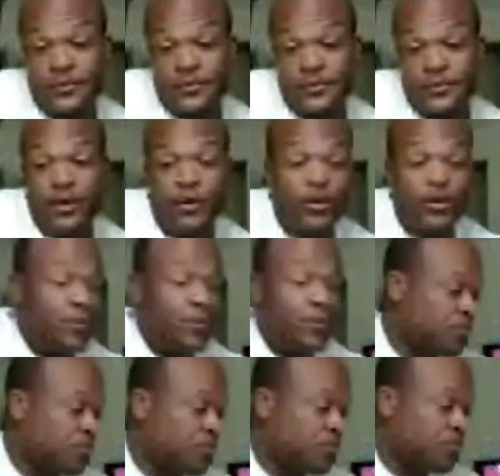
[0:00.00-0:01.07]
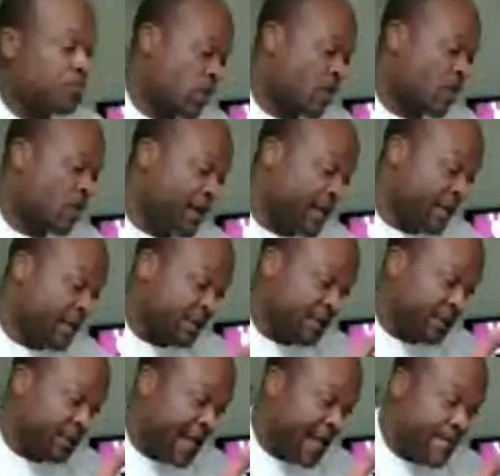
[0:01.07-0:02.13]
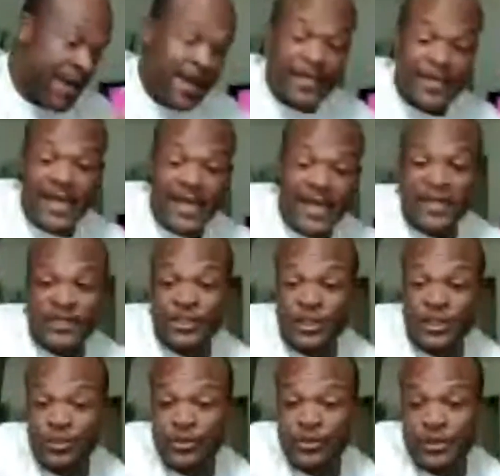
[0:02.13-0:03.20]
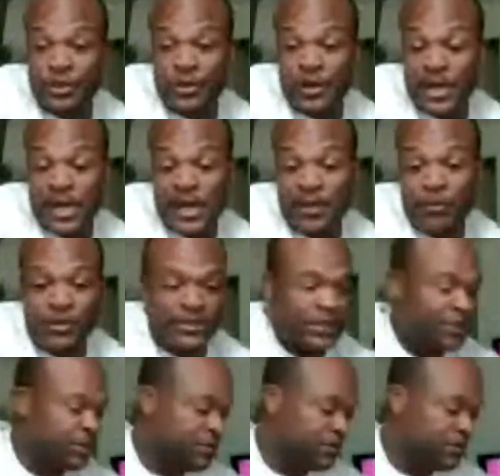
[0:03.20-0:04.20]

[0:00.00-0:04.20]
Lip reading: So, but it still came back a 9.2, so I wasn't